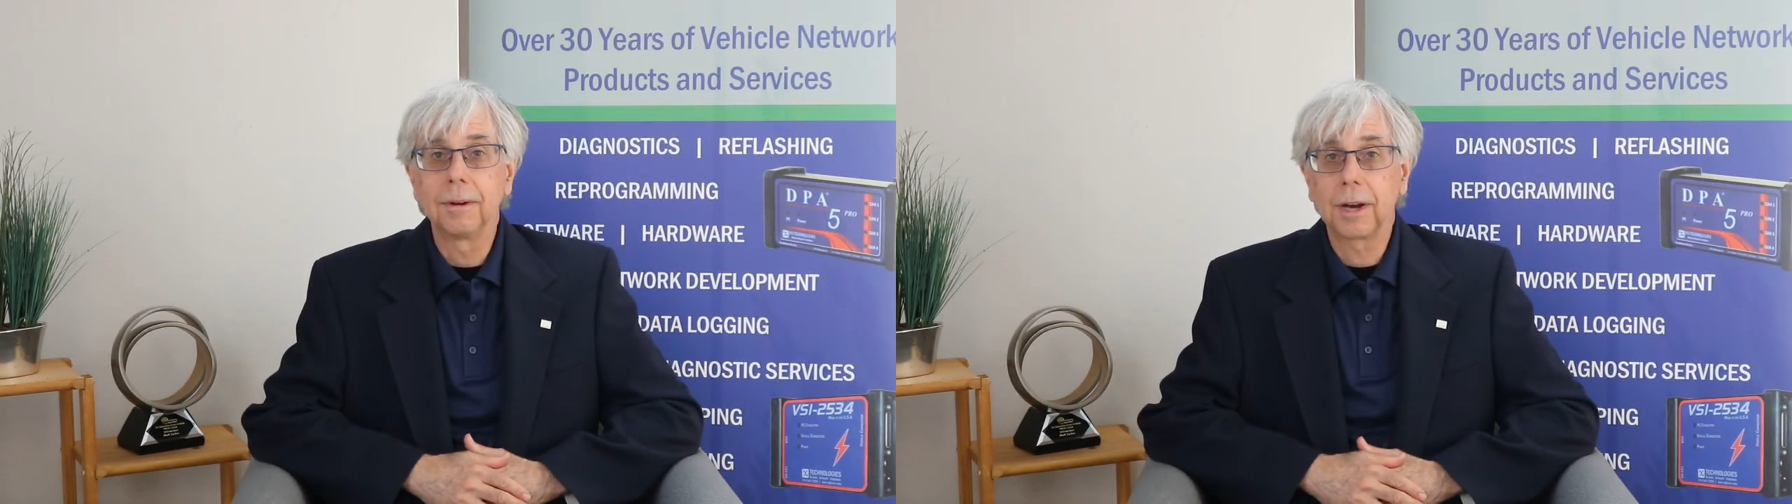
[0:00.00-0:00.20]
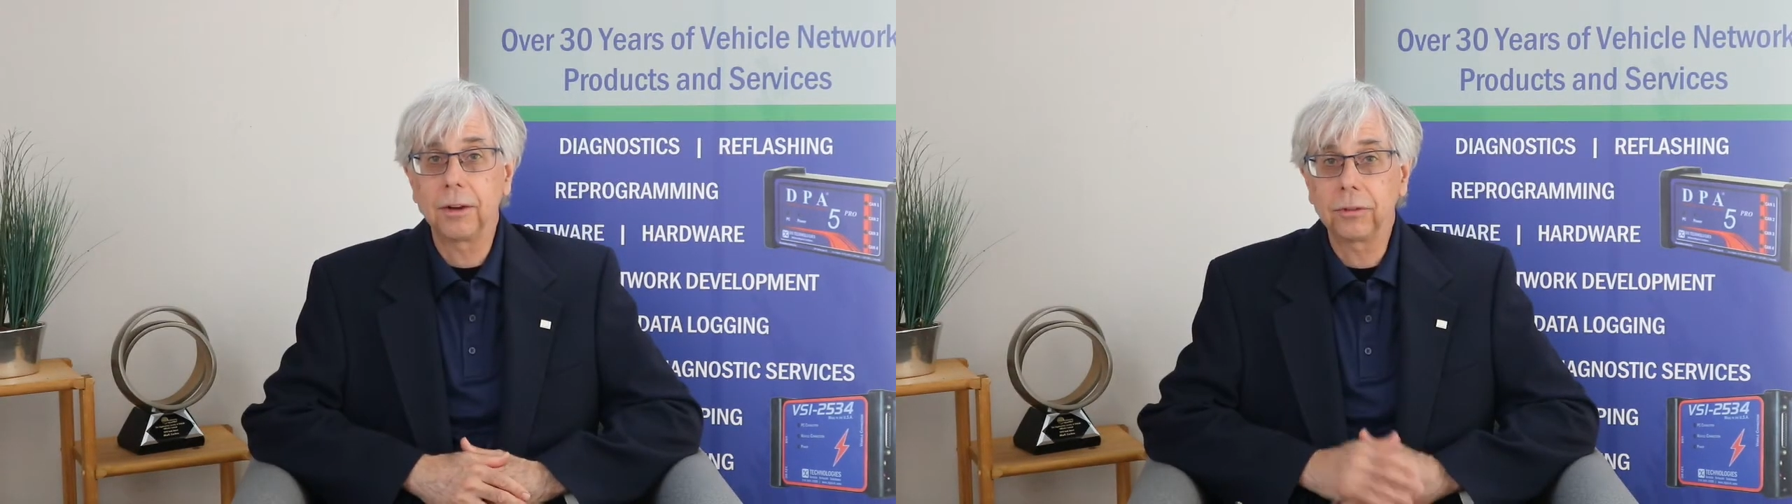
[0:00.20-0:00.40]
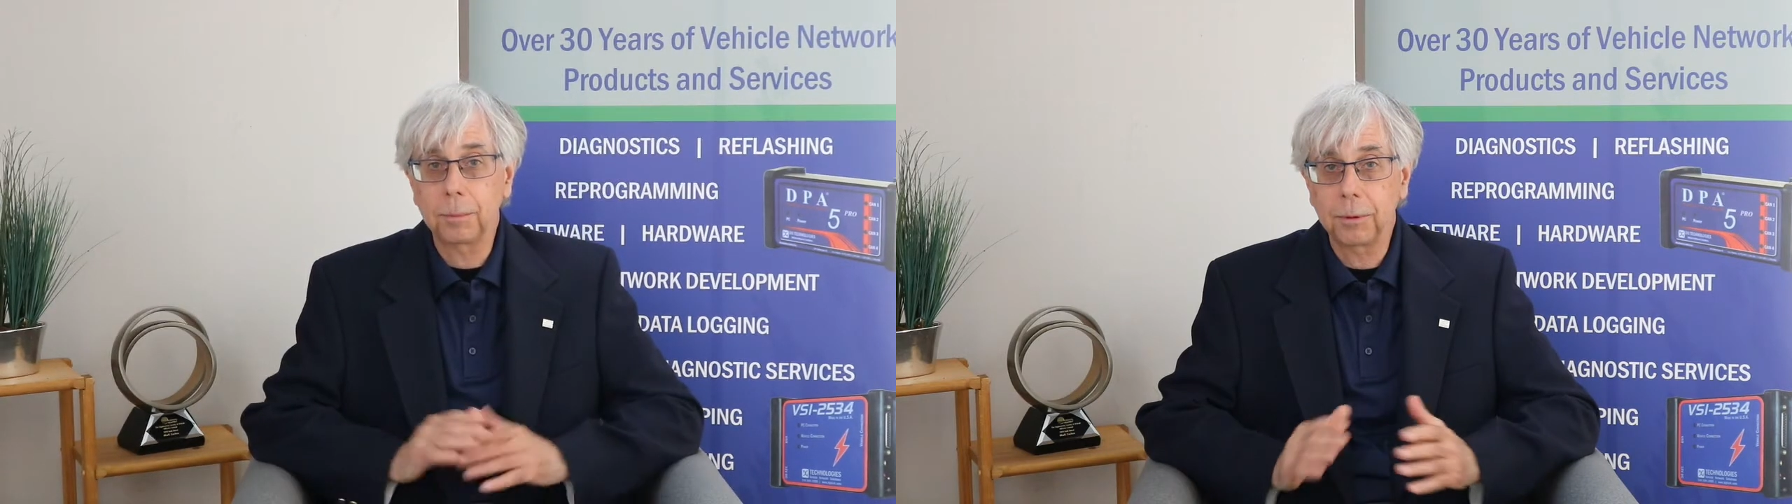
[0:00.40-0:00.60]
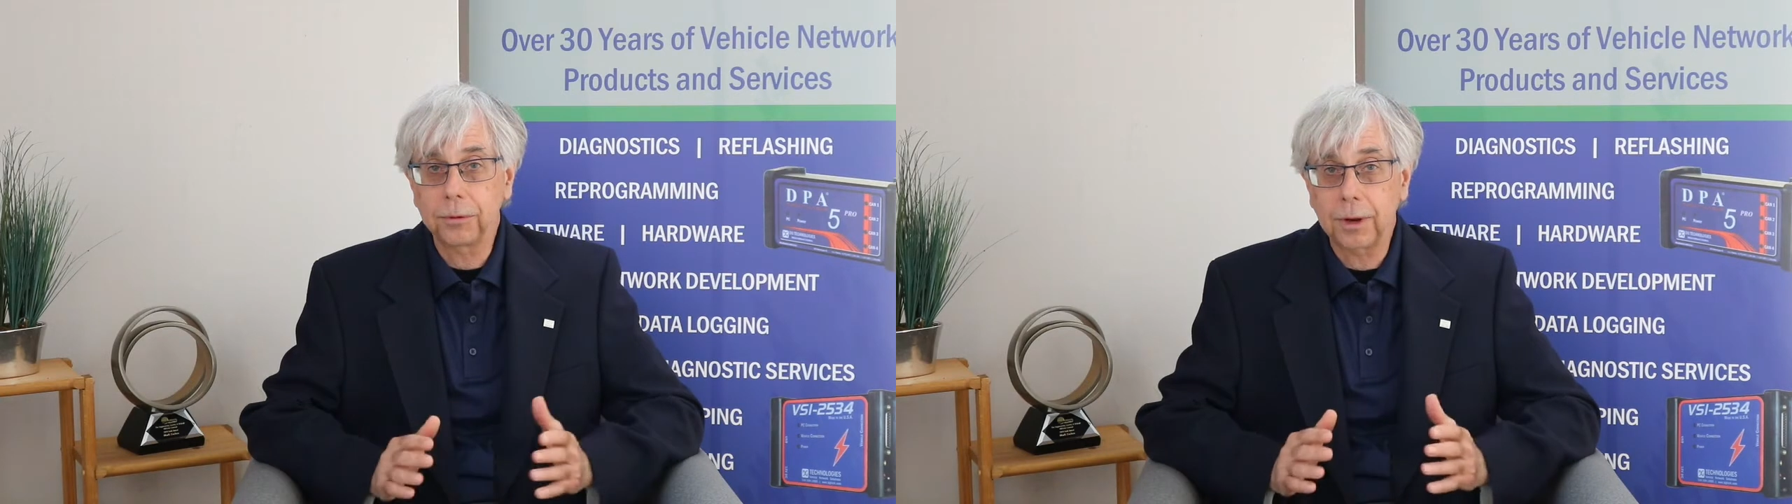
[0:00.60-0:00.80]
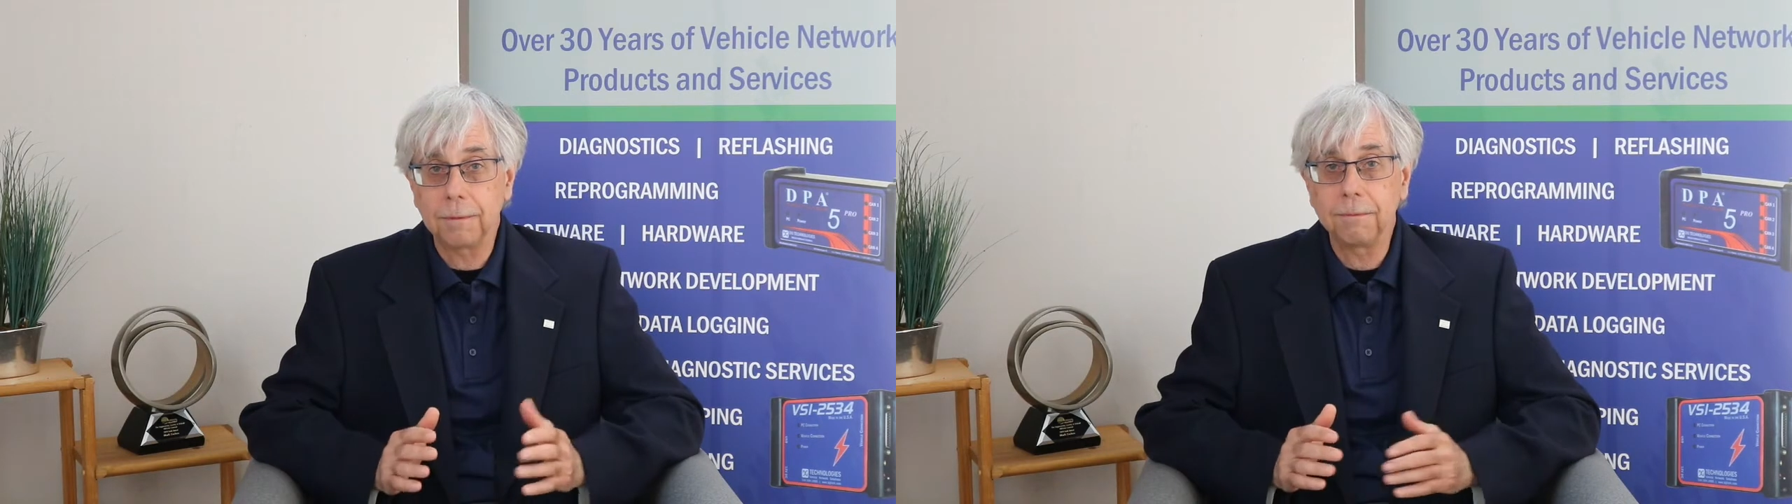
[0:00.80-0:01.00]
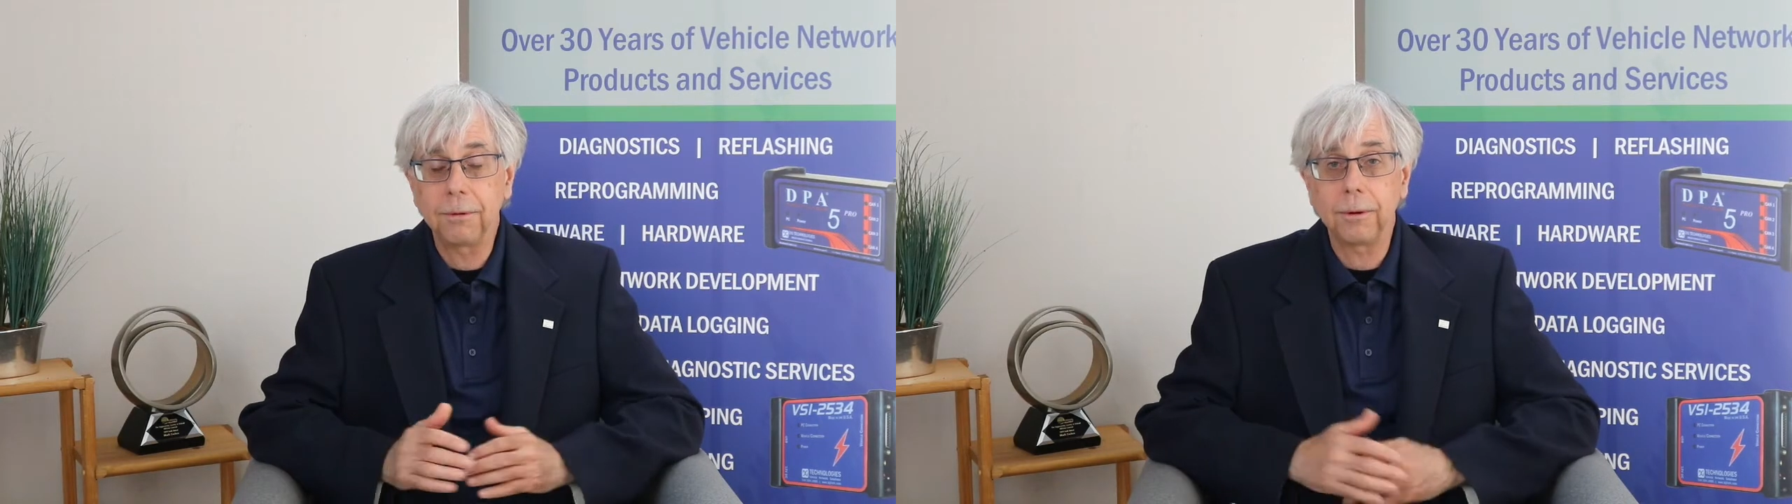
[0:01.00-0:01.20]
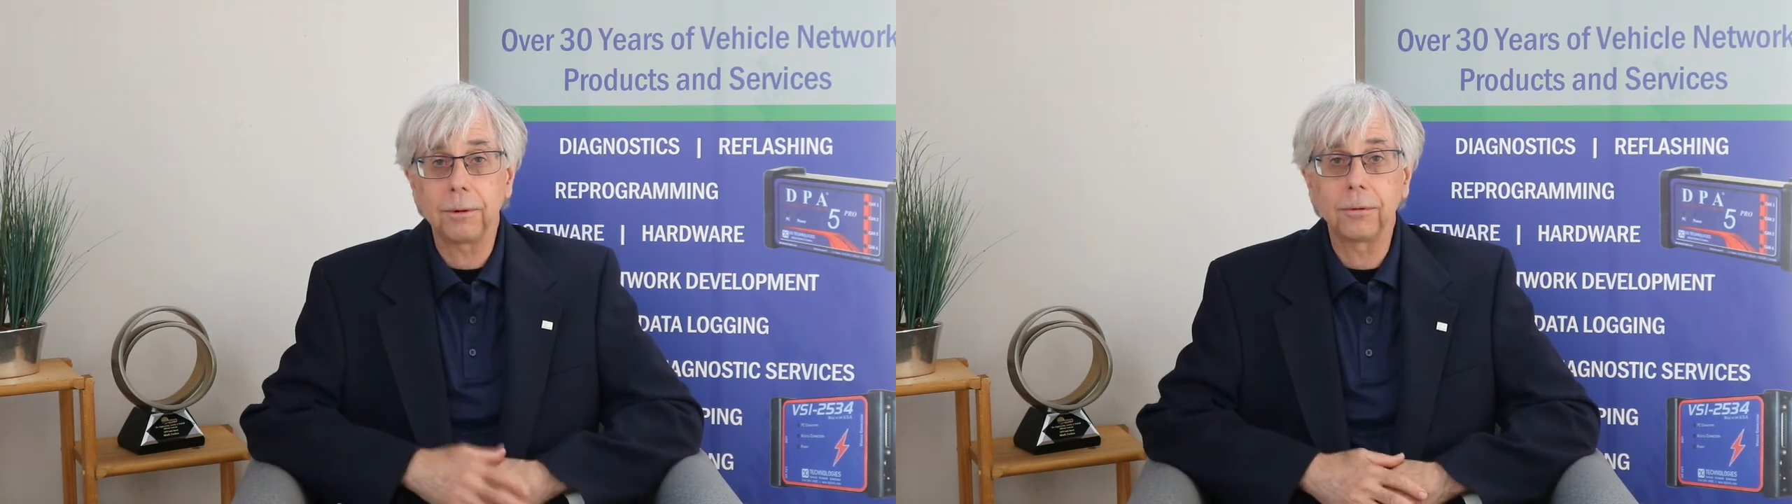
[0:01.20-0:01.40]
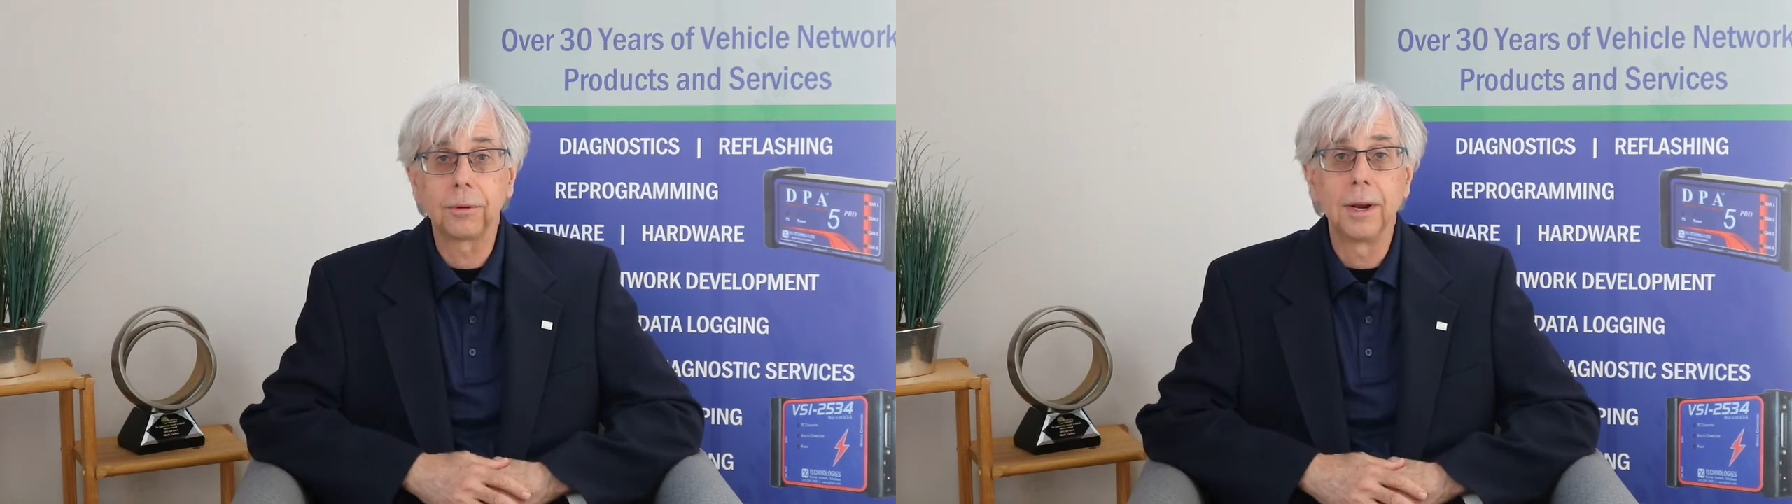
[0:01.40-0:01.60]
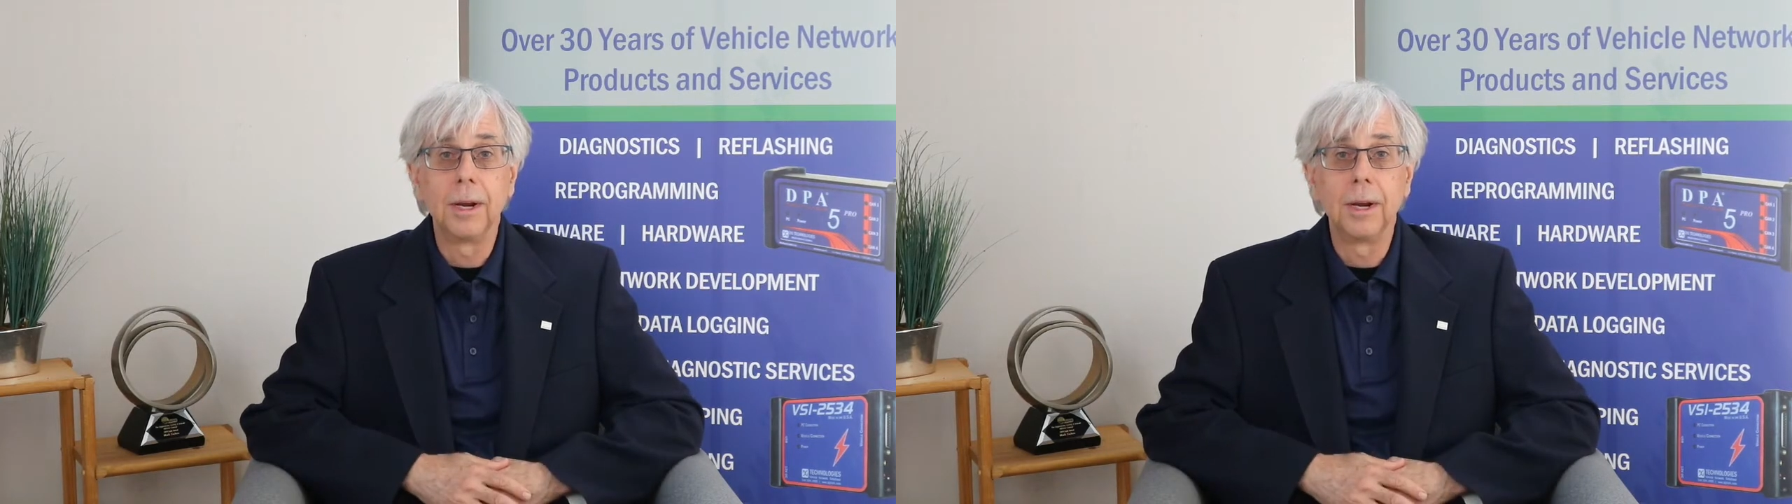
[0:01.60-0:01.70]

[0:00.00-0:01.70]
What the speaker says: Customers come first.